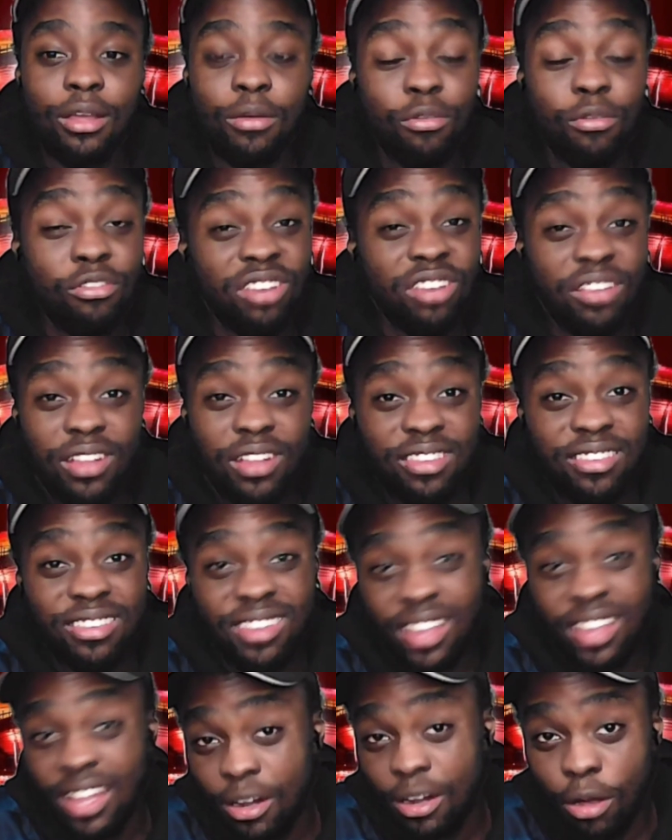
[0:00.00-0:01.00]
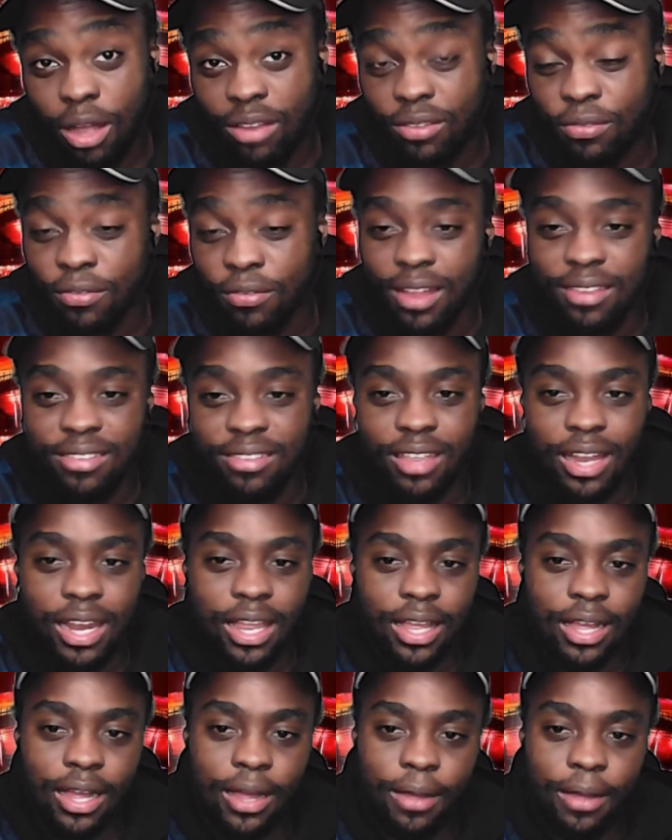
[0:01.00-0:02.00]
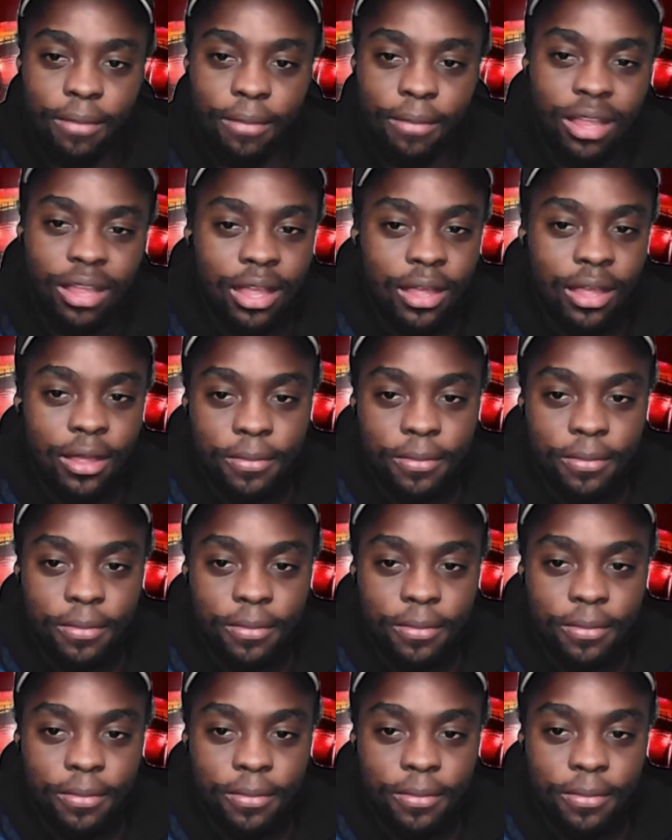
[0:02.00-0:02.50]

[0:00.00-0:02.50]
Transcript: Would you even sell, go as far as selling um,